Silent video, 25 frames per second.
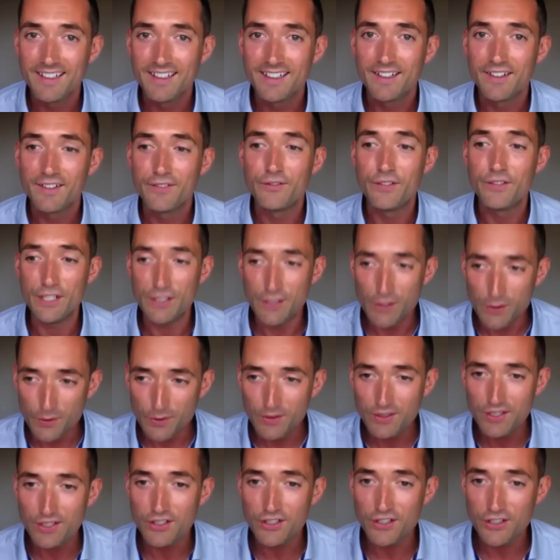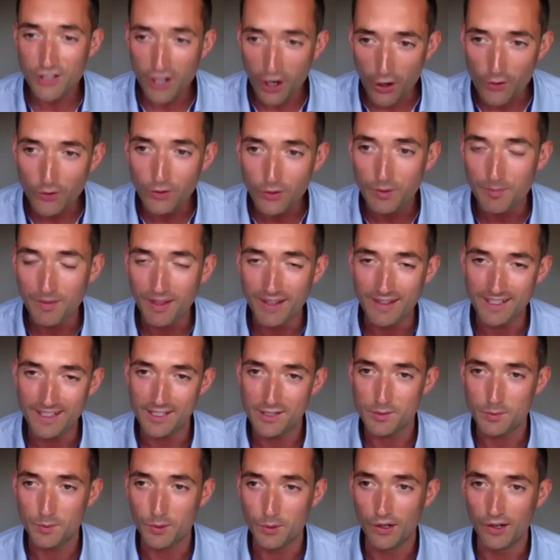for you to show them that
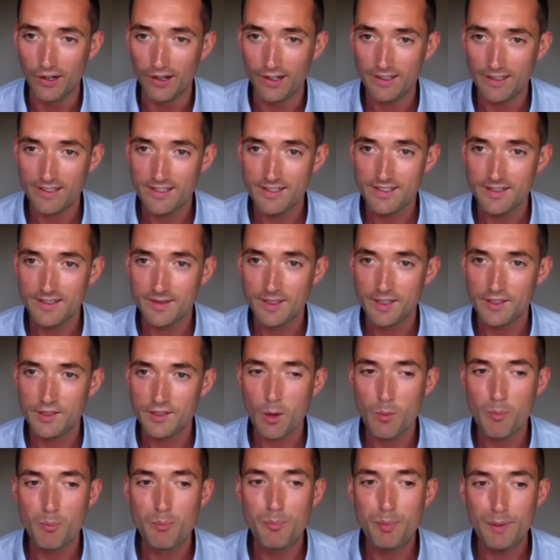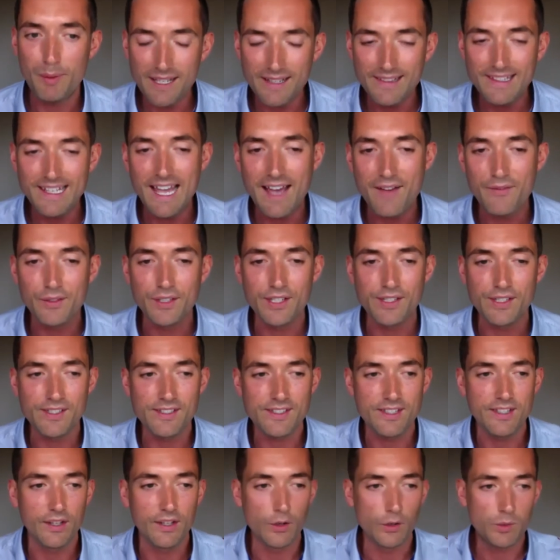this works. So be the evidence to
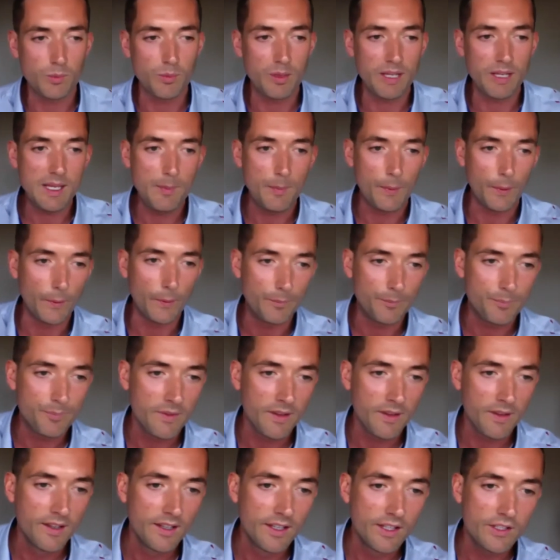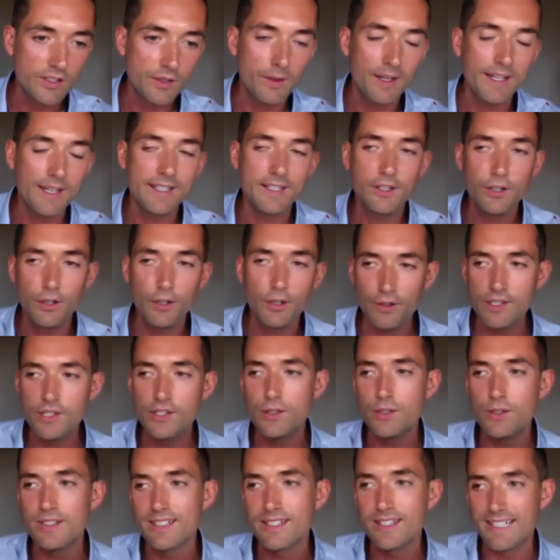those people. So I encourage you
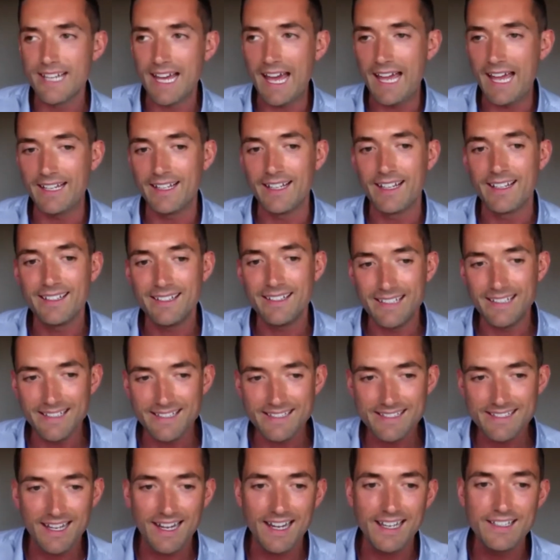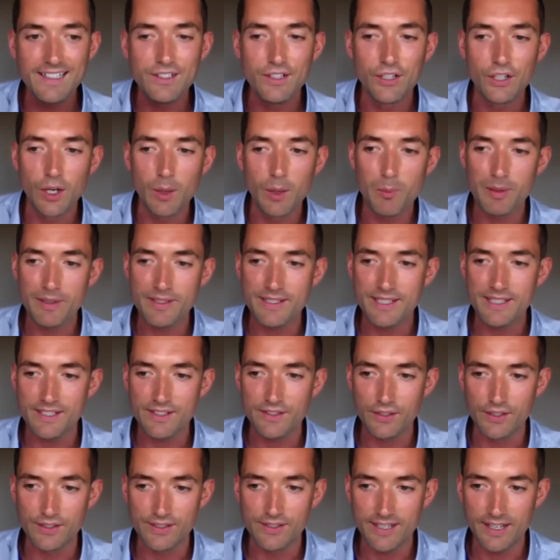today, decide you're going to persist
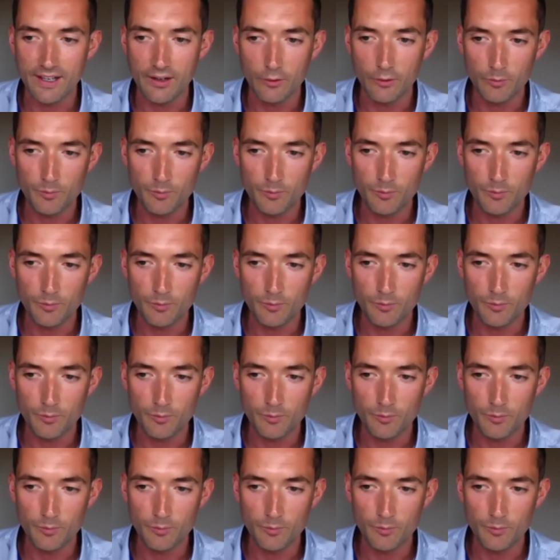until.